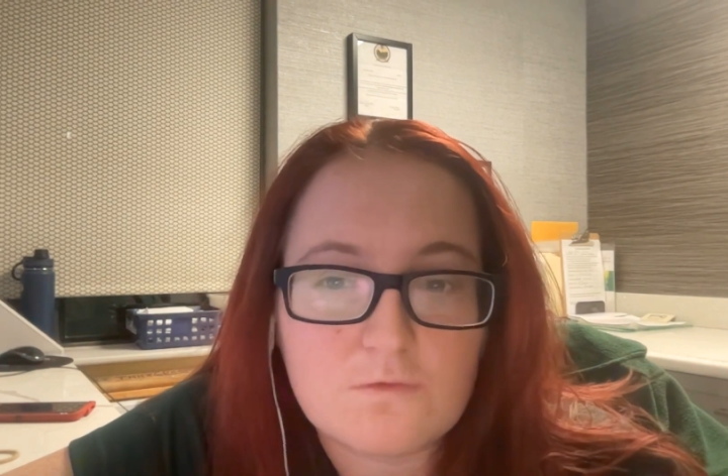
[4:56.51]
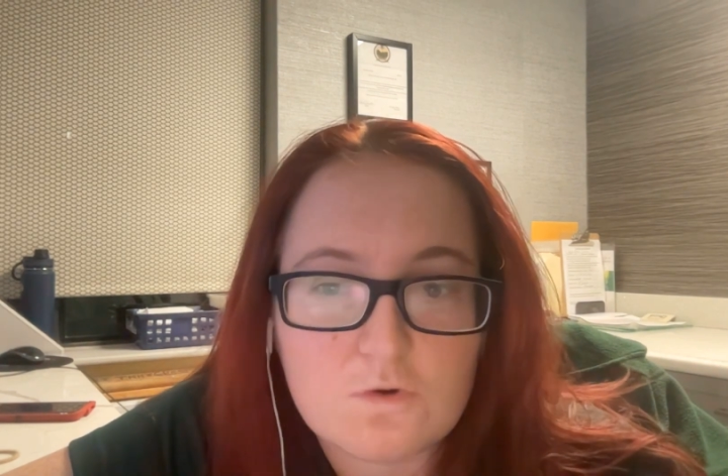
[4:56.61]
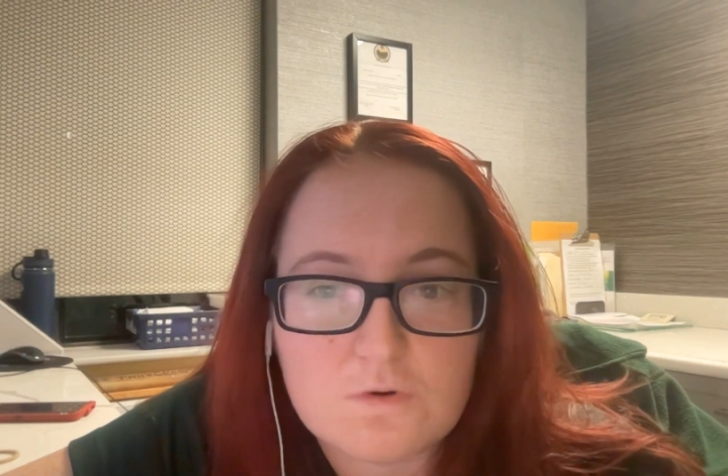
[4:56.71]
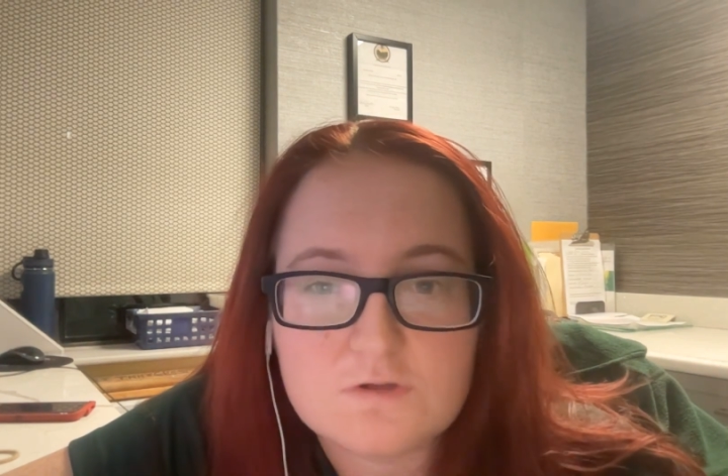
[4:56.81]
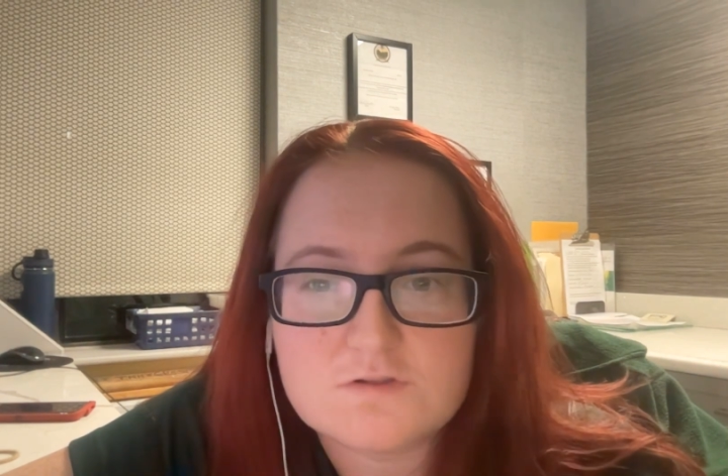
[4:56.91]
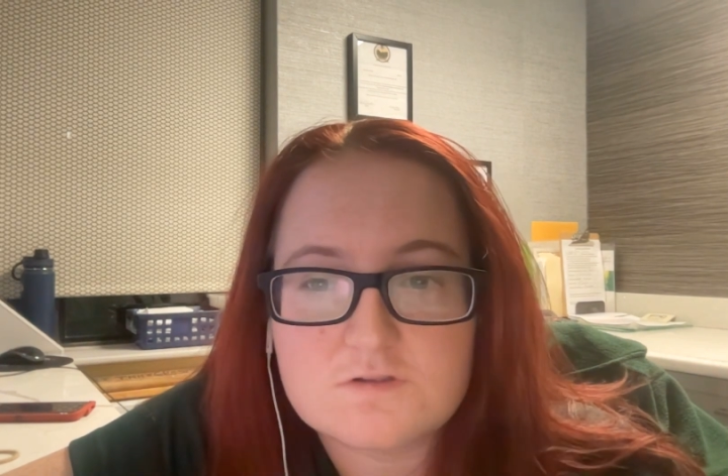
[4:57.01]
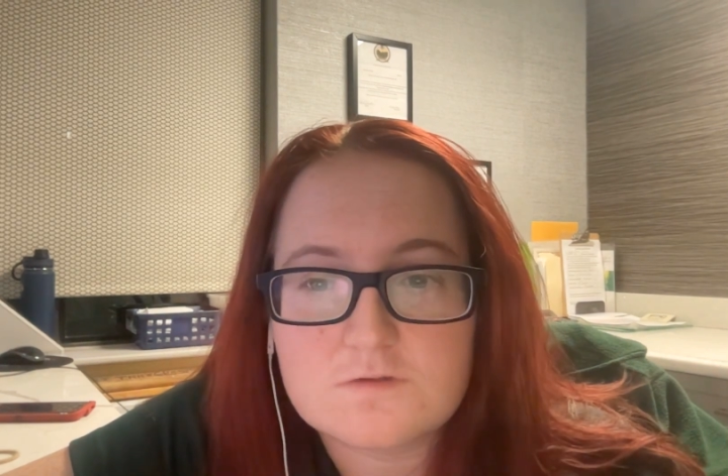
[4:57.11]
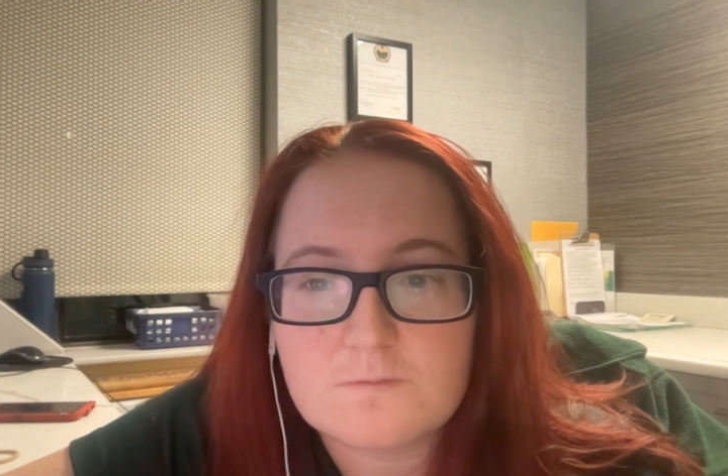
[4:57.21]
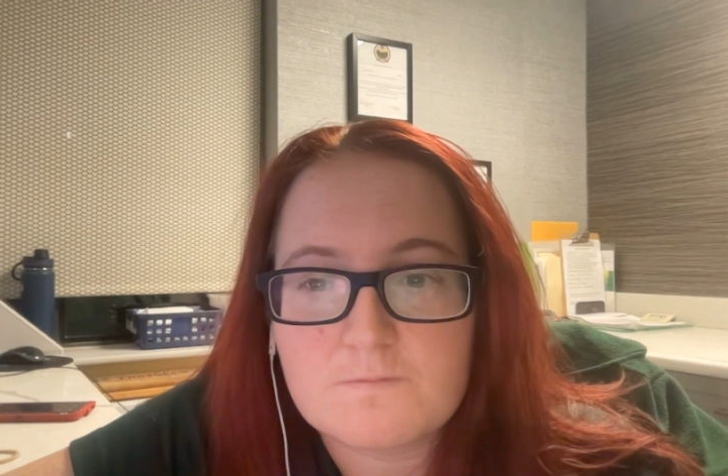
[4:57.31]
courts,